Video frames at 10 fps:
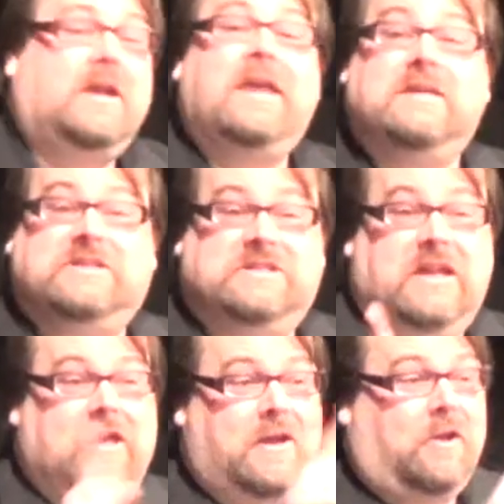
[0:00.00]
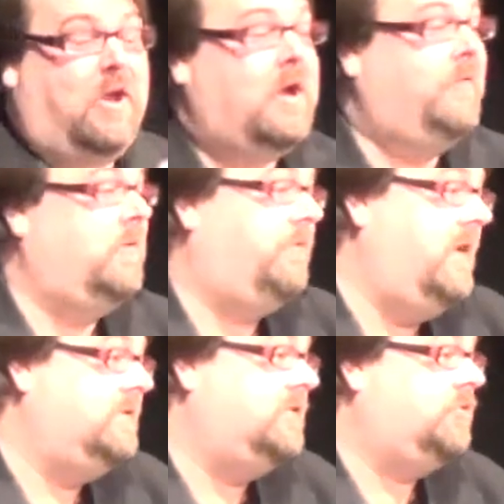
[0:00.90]
And I can see it in a lot of your
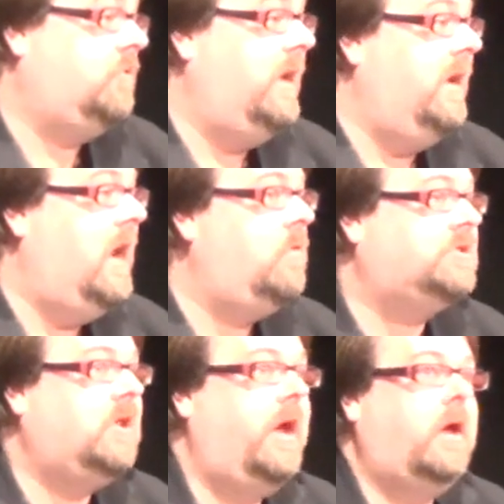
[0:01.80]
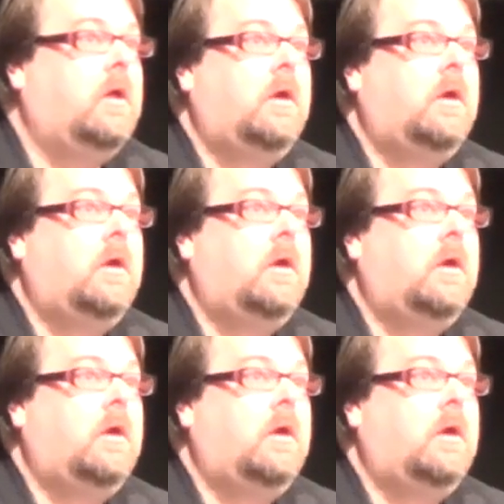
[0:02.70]
faces right now. It's like,